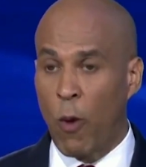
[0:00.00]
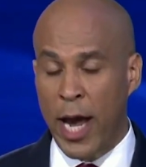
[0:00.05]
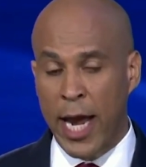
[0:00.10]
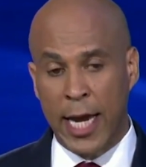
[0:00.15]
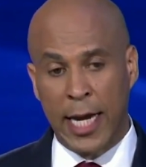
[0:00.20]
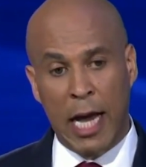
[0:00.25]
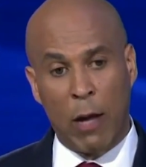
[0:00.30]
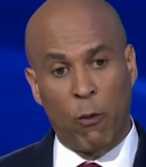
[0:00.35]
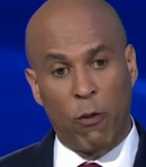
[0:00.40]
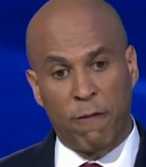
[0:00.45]

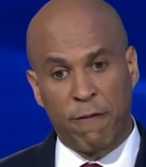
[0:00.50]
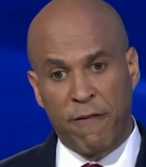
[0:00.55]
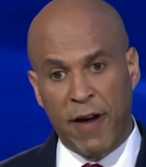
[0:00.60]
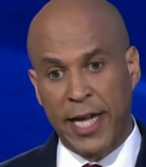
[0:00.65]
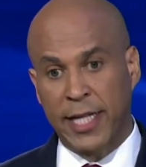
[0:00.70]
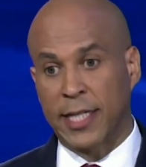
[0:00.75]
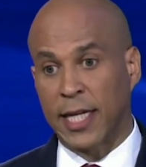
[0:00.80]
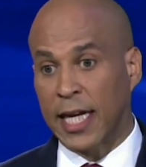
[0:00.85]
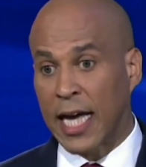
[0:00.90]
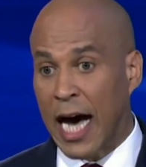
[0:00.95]
Wade. I will
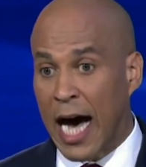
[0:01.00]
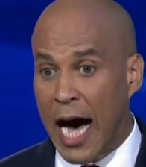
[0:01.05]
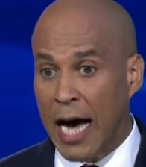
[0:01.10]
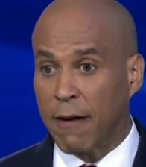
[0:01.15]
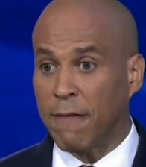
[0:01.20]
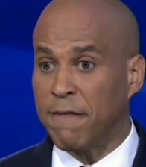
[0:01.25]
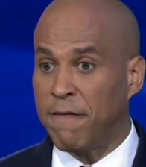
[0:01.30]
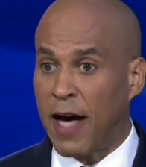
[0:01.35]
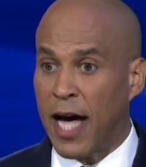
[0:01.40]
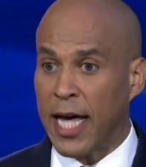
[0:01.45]
fight to
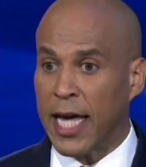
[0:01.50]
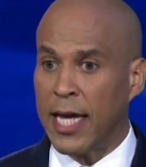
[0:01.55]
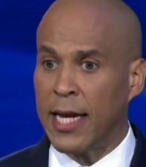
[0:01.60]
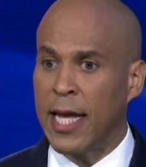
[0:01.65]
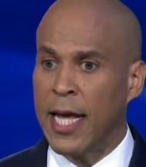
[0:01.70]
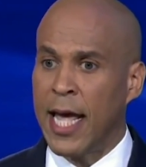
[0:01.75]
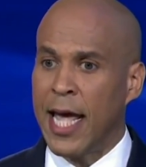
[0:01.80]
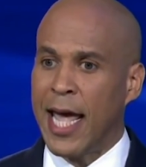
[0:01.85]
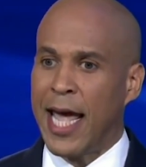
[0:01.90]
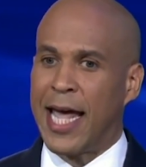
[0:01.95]
codify
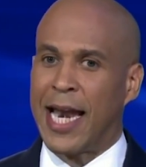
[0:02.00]
it,